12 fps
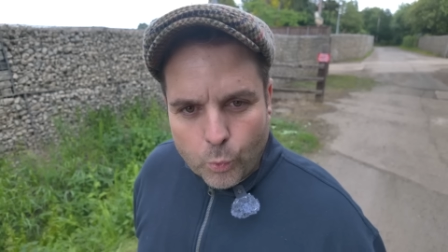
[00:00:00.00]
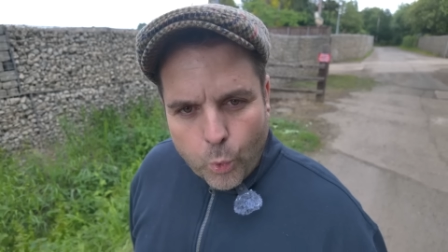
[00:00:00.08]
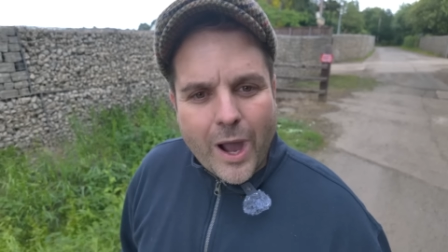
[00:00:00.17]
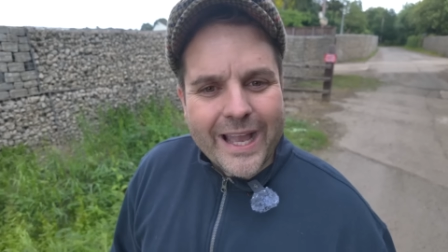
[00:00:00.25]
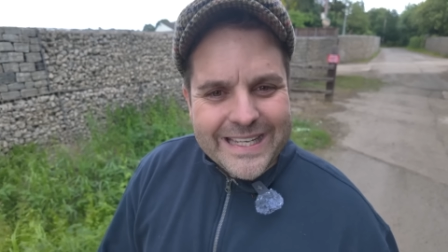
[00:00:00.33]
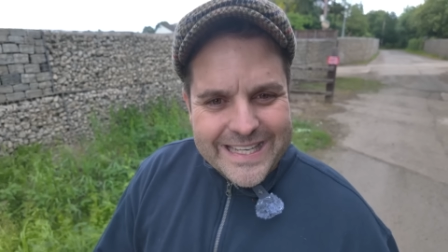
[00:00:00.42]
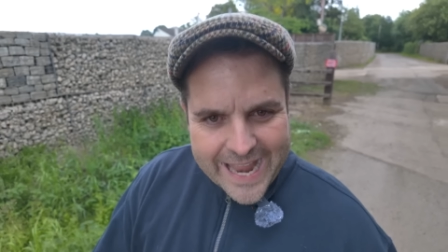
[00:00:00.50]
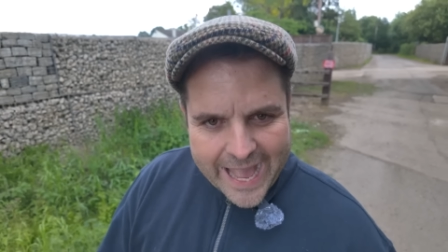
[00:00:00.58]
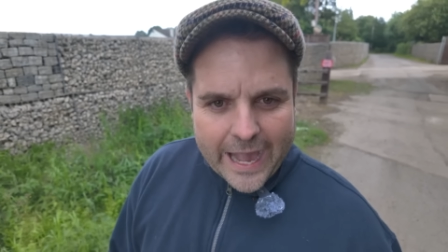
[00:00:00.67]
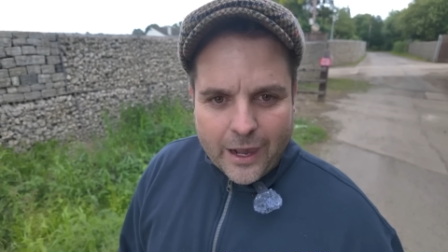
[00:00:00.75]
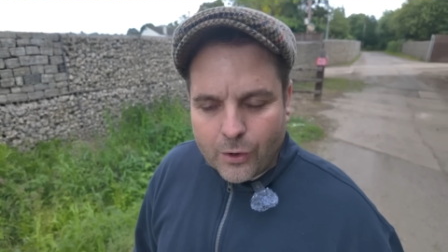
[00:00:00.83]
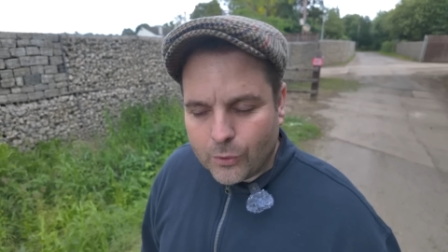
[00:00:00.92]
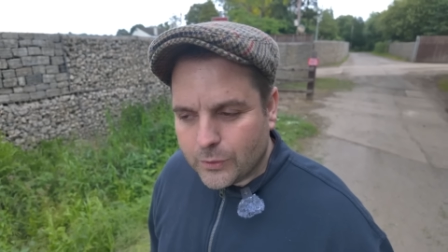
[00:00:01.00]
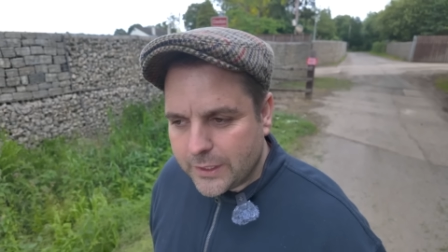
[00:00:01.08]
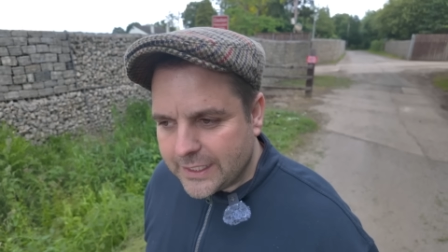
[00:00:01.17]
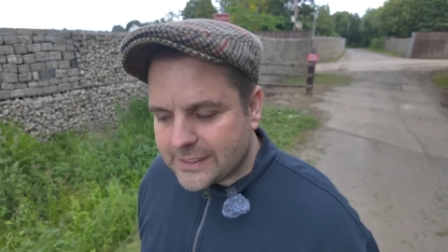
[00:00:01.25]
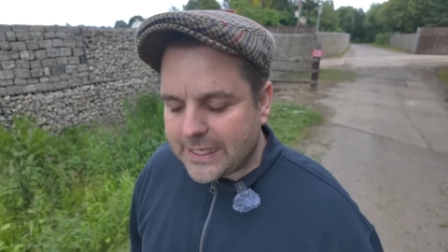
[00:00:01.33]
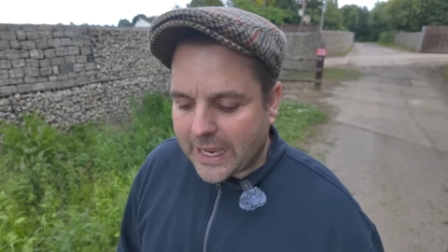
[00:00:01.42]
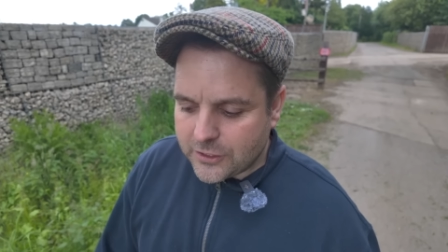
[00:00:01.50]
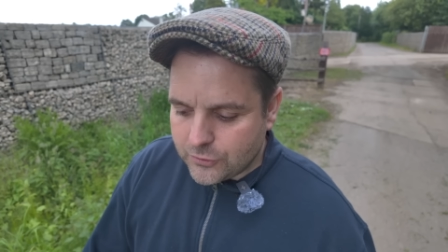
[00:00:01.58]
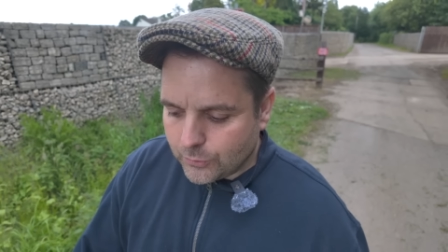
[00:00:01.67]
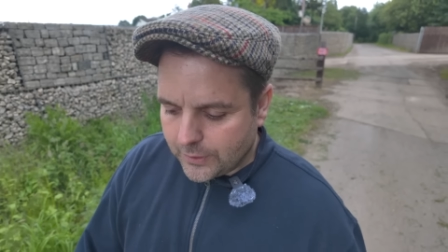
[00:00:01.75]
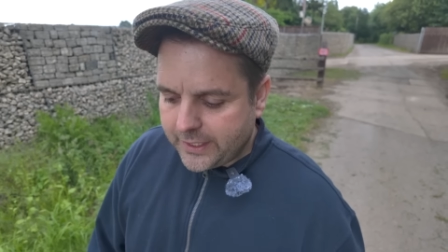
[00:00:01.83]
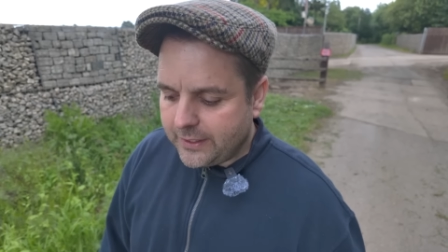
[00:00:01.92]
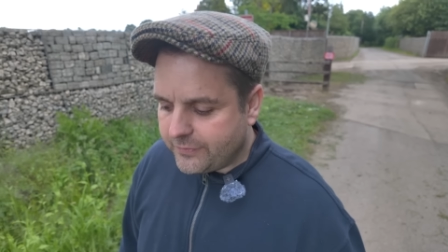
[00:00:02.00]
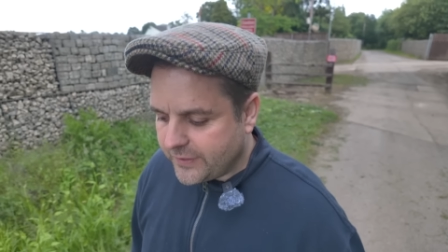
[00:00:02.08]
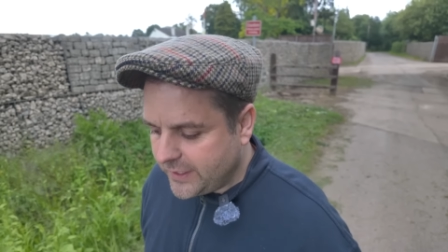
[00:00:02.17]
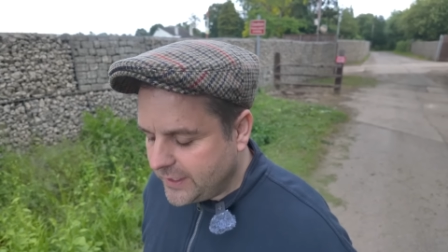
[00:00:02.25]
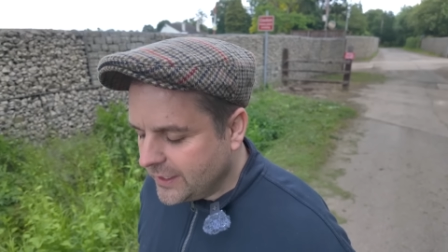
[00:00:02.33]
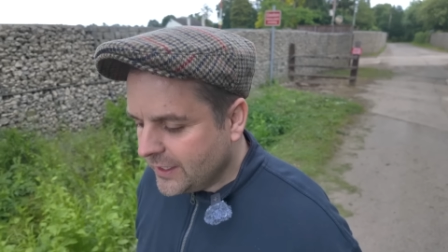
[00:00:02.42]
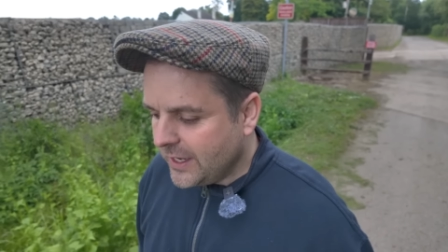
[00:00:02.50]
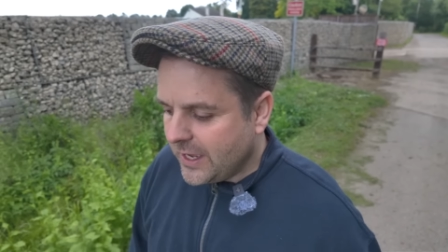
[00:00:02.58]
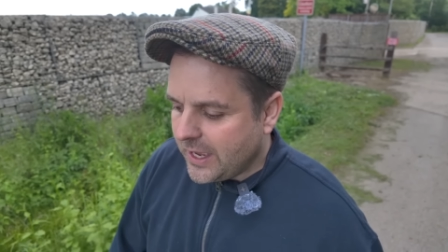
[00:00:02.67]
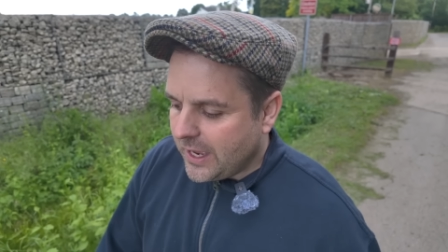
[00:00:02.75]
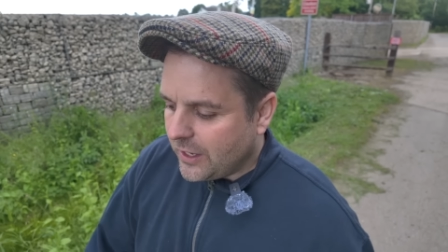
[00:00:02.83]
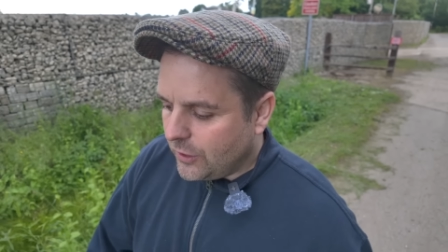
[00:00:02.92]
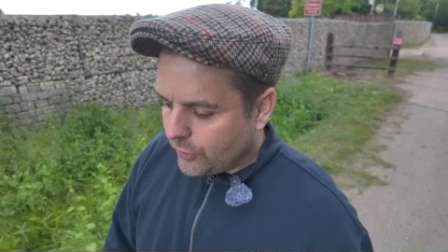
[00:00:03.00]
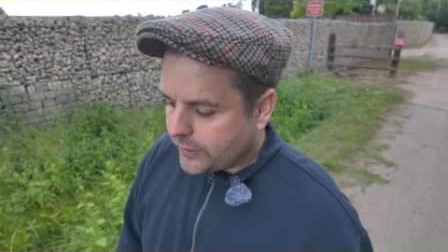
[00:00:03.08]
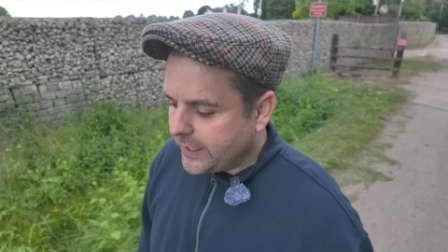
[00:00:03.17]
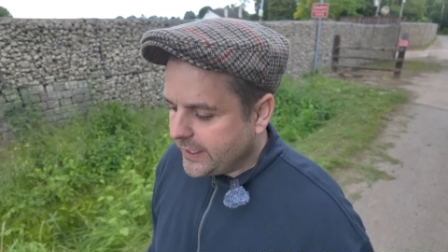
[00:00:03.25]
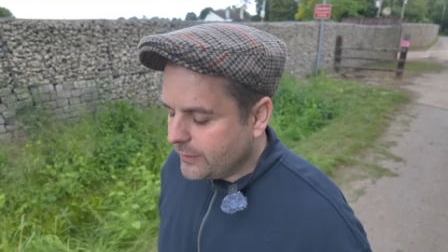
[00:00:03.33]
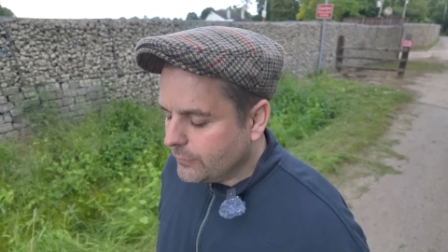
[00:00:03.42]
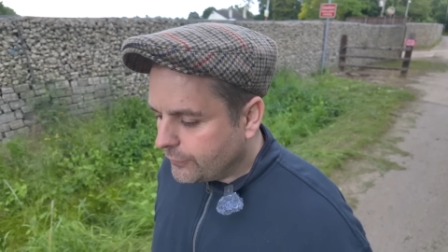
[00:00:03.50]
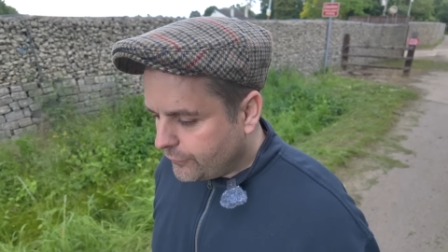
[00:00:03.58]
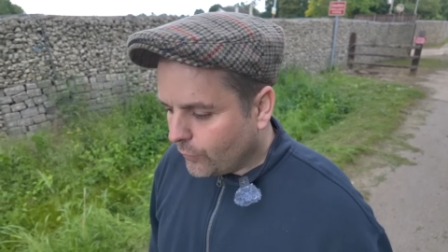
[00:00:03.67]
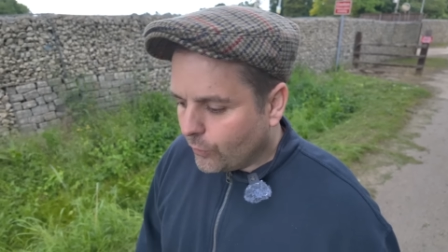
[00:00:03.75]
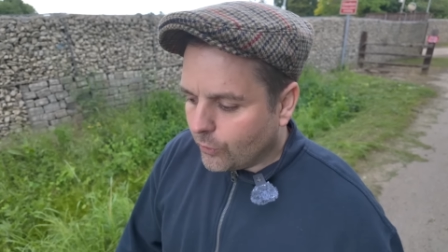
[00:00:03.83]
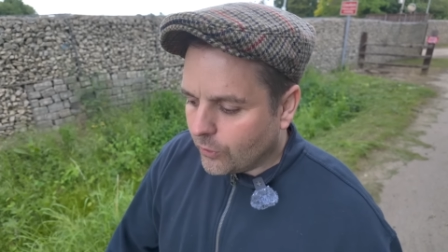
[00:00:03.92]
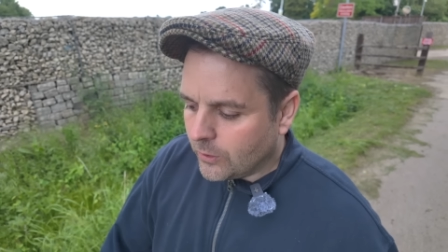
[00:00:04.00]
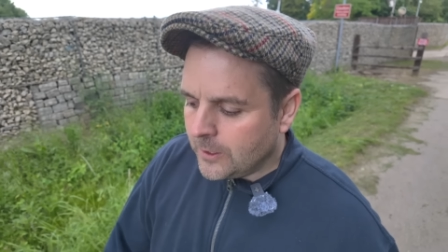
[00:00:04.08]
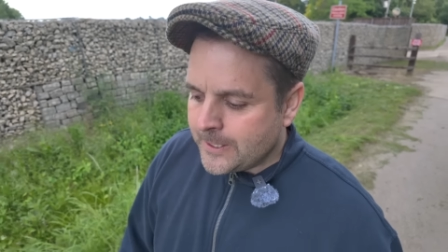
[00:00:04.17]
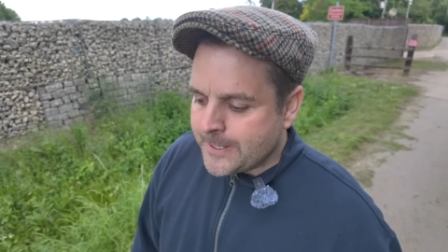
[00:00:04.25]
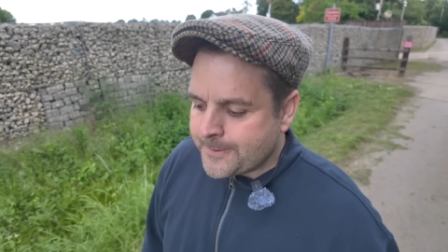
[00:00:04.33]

why now is Daniel Levy looking for